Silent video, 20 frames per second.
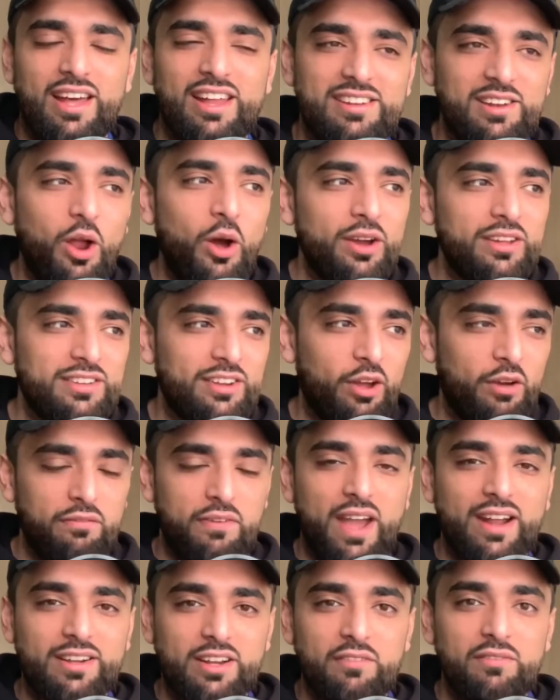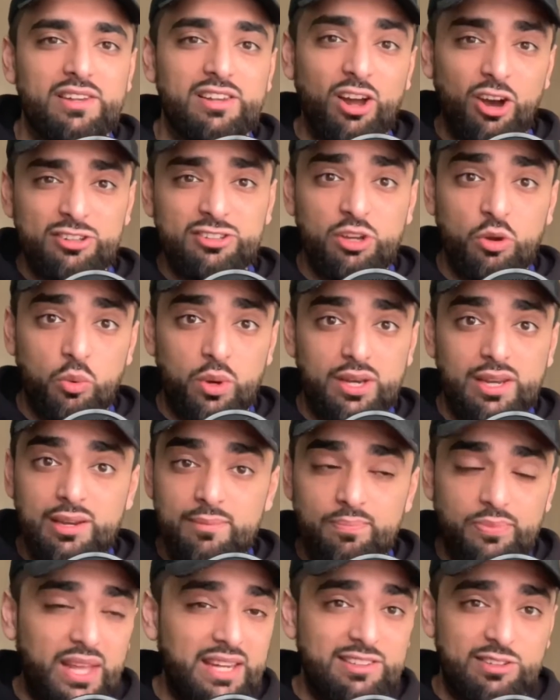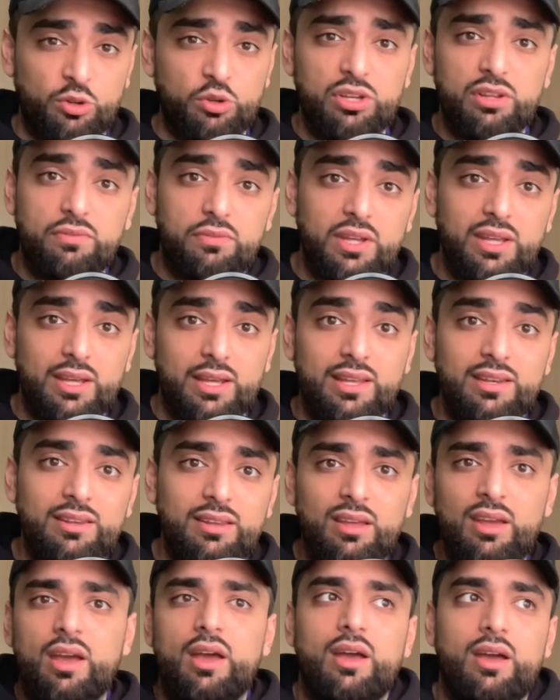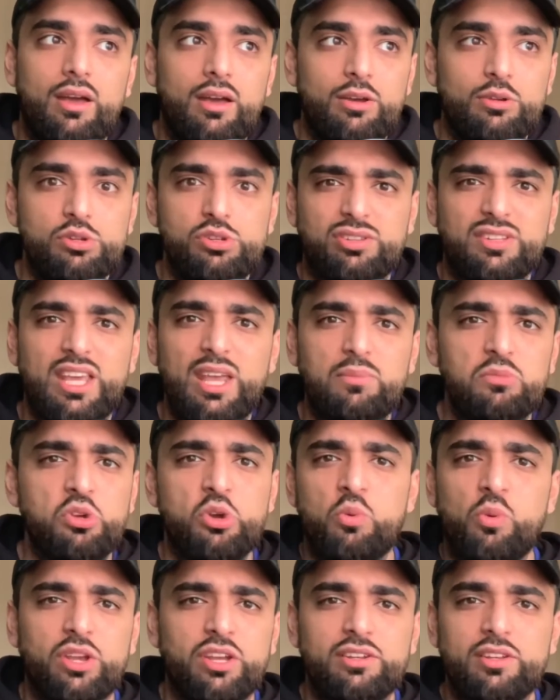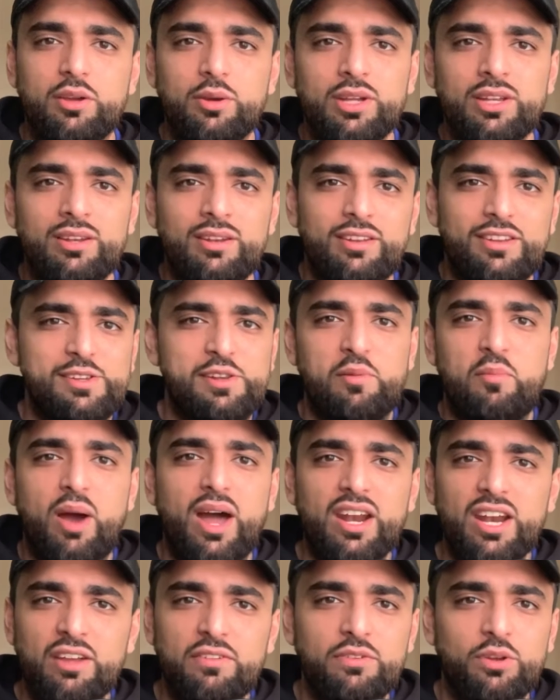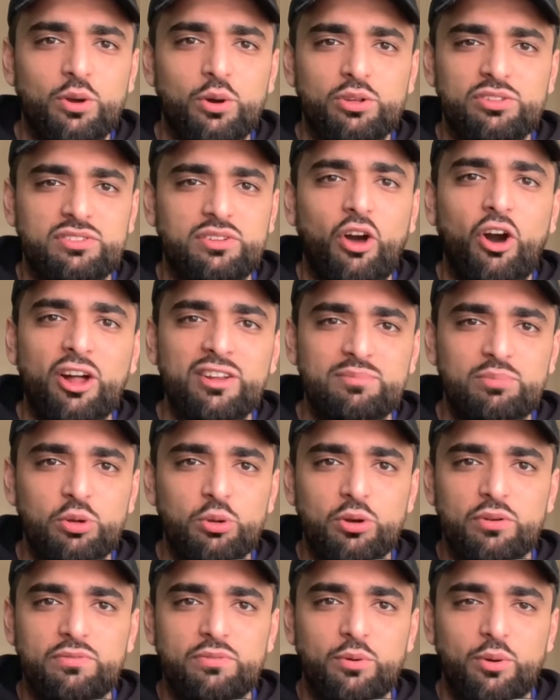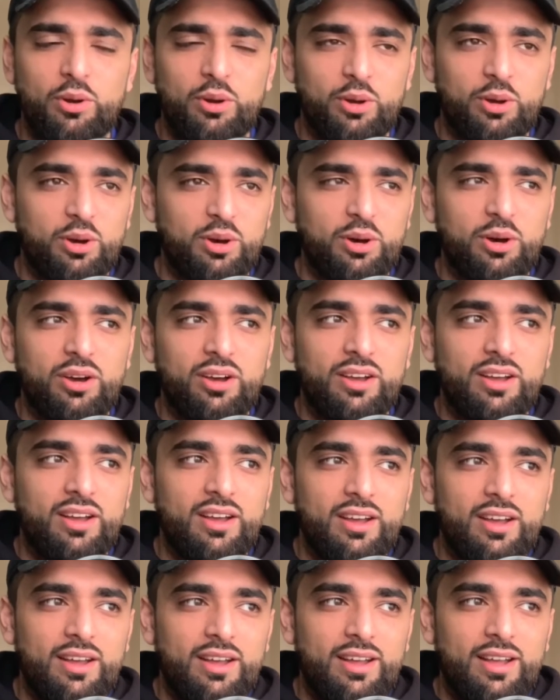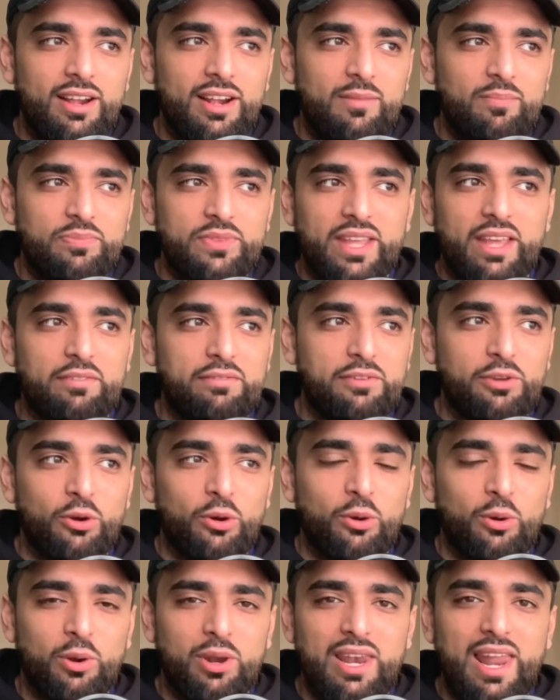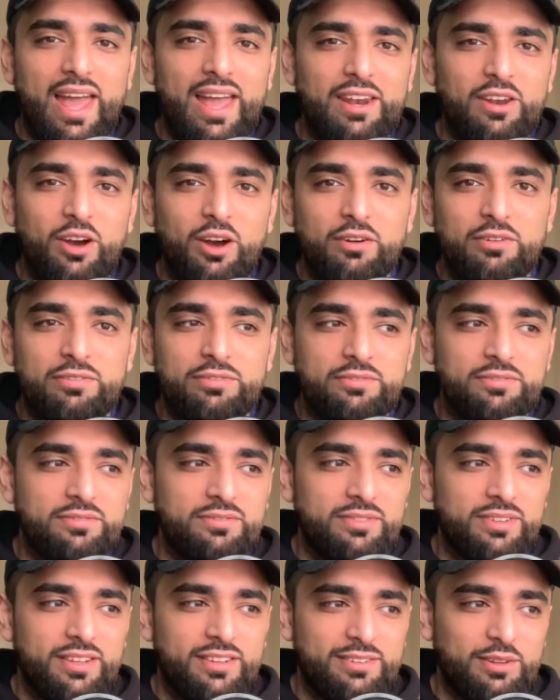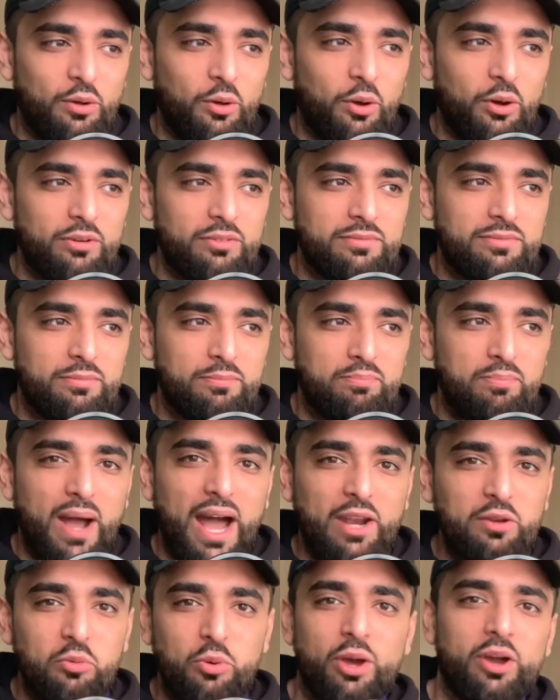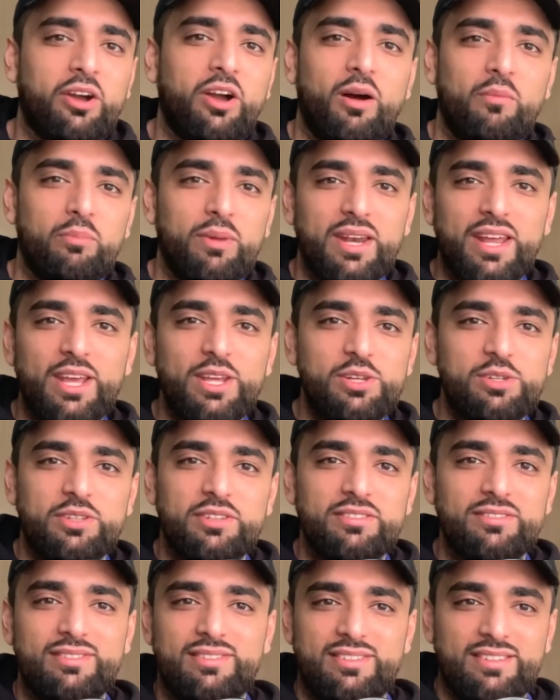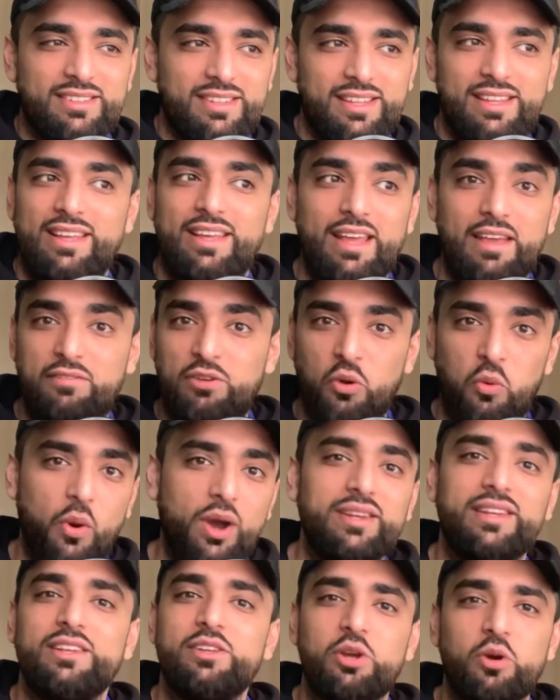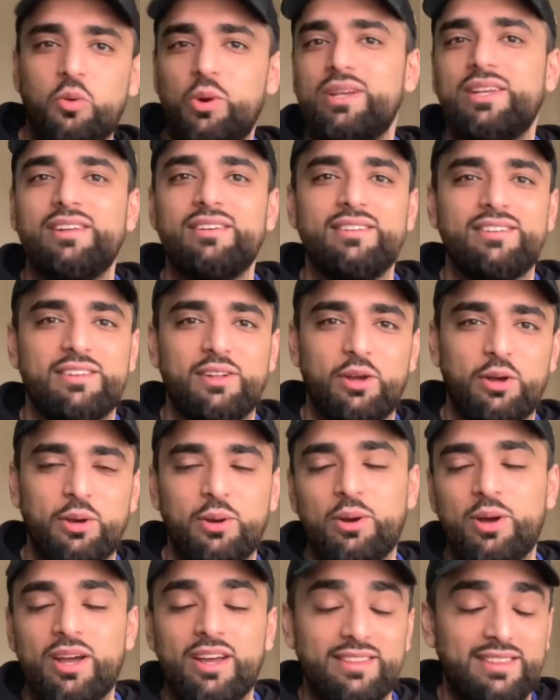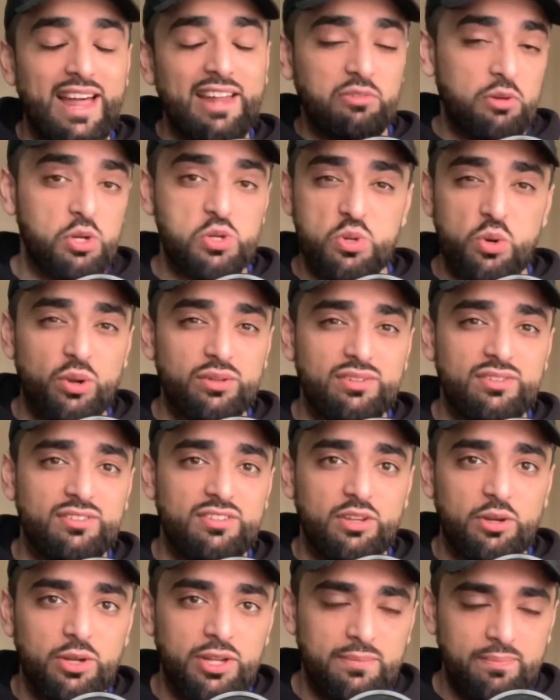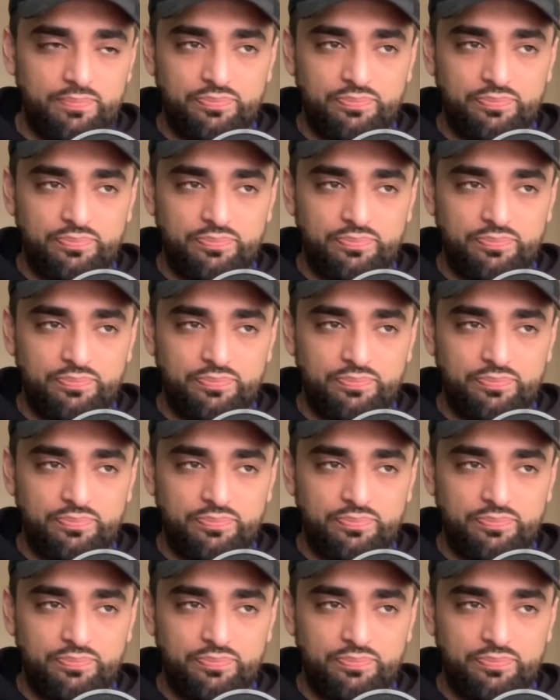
As long as you're effective, as long as you're winning, and he's undefeated, just keep doing what you're doing. It doesn't matter if your style's beautiful or if you're letting off sort of pad work combinations. If you're winning, you're winning, so that's what Joyce is doing.